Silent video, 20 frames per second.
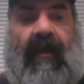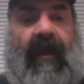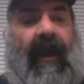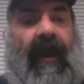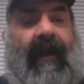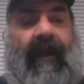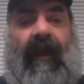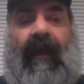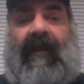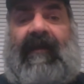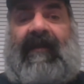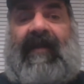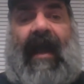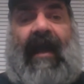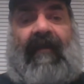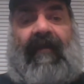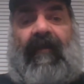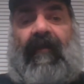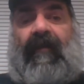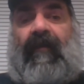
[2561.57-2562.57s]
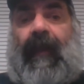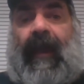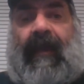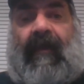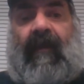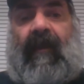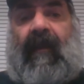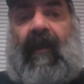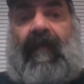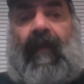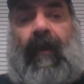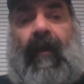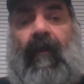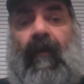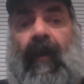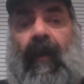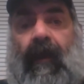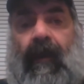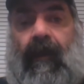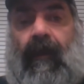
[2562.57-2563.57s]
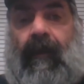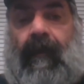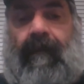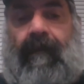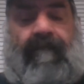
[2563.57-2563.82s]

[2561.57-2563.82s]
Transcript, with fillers: you got to collect taxes to make the government run.